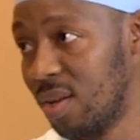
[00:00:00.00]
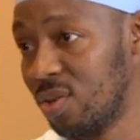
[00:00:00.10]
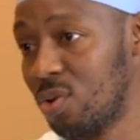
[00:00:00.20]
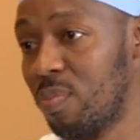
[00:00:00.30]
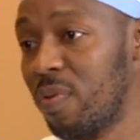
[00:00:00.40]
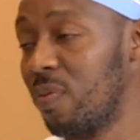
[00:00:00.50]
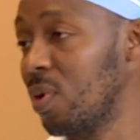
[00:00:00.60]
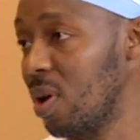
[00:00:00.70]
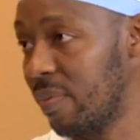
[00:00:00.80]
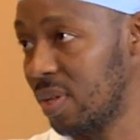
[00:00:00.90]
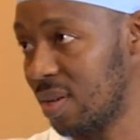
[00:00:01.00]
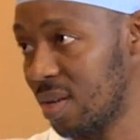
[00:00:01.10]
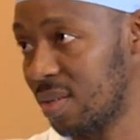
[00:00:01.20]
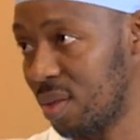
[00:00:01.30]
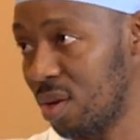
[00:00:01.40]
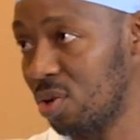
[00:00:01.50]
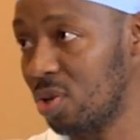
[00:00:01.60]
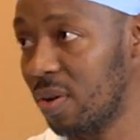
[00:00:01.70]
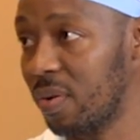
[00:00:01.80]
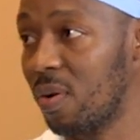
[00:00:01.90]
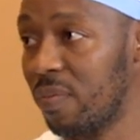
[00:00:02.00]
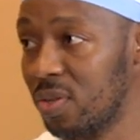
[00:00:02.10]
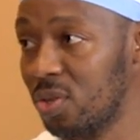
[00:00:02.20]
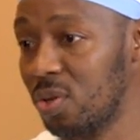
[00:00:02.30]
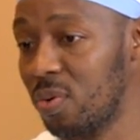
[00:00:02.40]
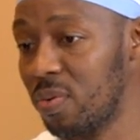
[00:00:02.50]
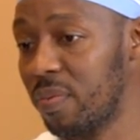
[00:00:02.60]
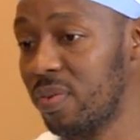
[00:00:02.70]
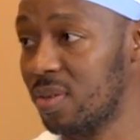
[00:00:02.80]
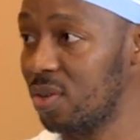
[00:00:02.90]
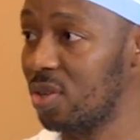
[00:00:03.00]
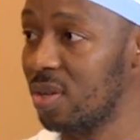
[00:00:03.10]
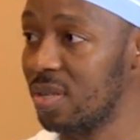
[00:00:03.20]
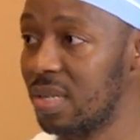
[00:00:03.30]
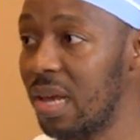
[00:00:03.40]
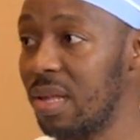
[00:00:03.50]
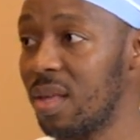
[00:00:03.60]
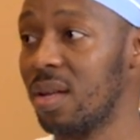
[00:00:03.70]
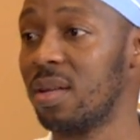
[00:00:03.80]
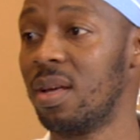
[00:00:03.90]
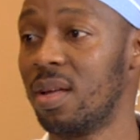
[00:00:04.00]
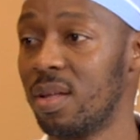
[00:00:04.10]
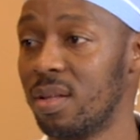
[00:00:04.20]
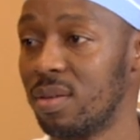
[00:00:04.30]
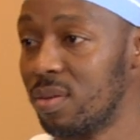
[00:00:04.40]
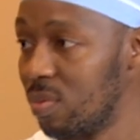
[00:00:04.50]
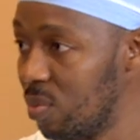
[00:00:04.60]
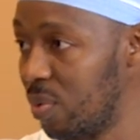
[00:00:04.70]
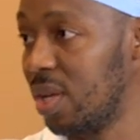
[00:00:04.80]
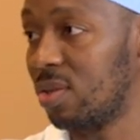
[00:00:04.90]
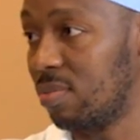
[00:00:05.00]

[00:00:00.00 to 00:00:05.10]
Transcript: Got so it. before you have the test, I think you should have a conversation with your physician saying Got that we